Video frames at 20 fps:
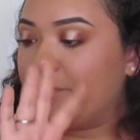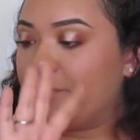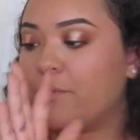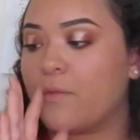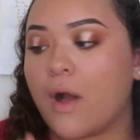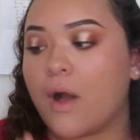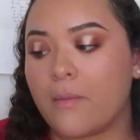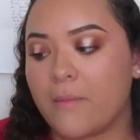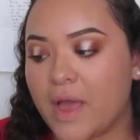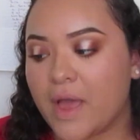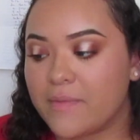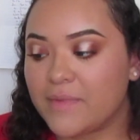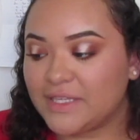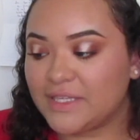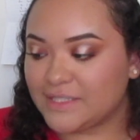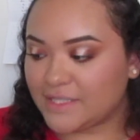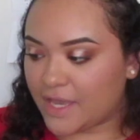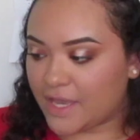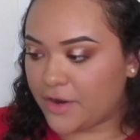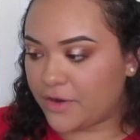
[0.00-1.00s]
While my
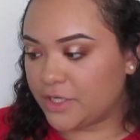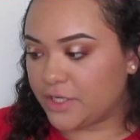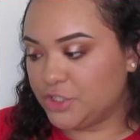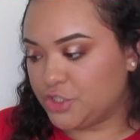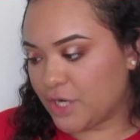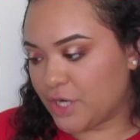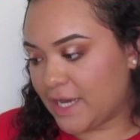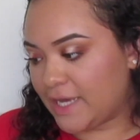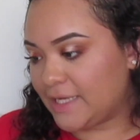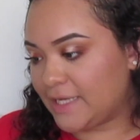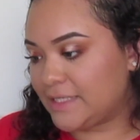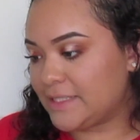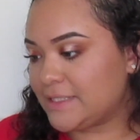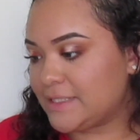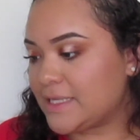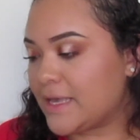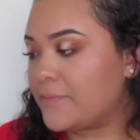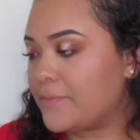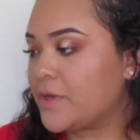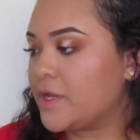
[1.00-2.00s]
mascara
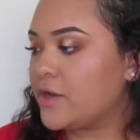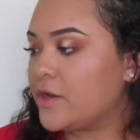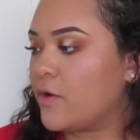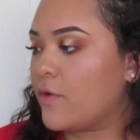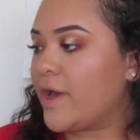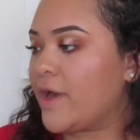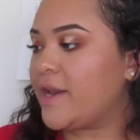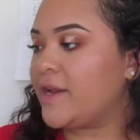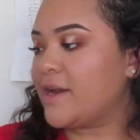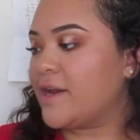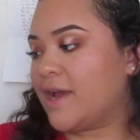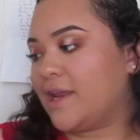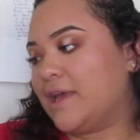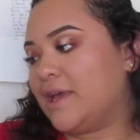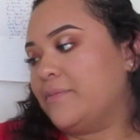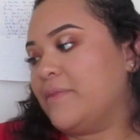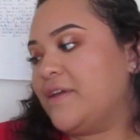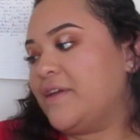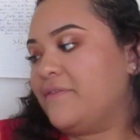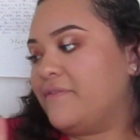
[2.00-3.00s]
dries, I'm gonna go ahead and
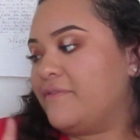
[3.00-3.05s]
highlight my